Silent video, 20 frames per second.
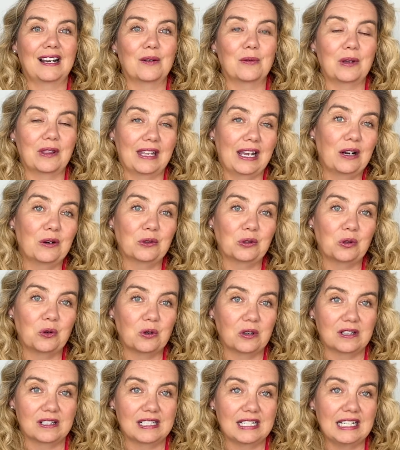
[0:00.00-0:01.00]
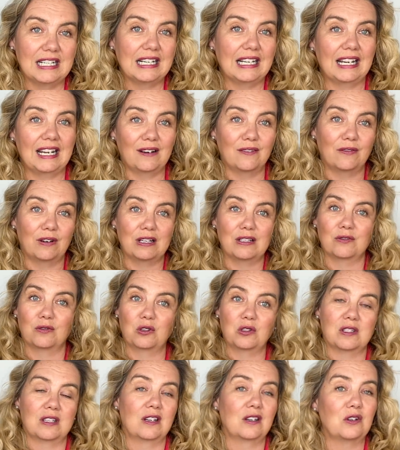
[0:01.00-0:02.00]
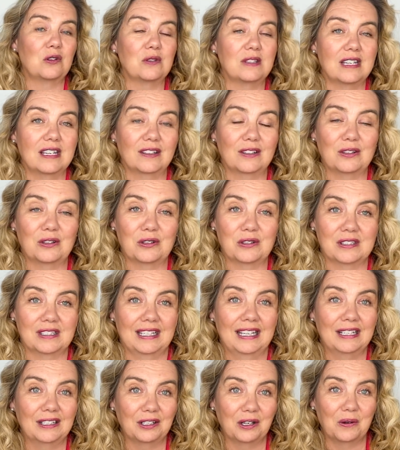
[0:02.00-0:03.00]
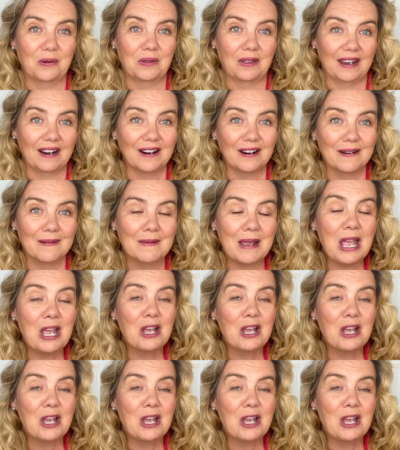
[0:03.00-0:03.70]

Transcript: without quarantining, and vice versa, New Zealanders can go there.